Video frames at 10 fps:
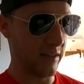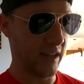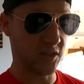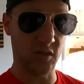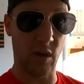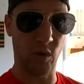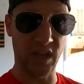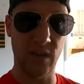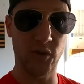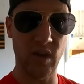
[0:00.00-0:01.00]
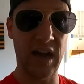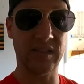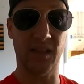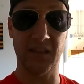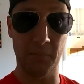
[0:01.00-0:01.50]
And that's I want to give you
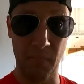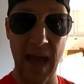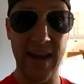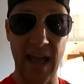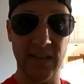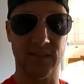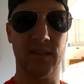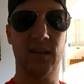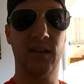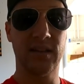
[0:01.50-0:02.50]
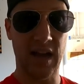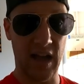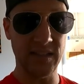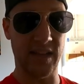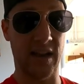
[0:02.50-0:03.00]
guys like the badass
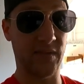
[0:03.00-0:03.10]
content.